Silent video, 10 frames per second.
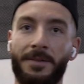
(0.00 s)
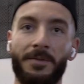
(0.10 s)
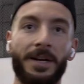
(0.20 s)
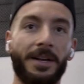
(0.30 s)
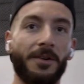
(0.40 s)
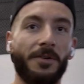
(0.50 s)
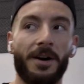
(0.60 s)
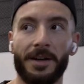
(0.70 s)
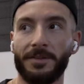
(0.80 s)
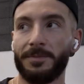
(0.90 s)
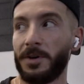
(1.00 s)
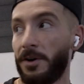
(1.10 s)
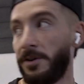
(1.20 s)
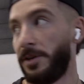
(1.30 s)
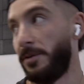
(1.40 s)
we got to go knock out some
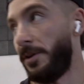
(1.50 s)
cardio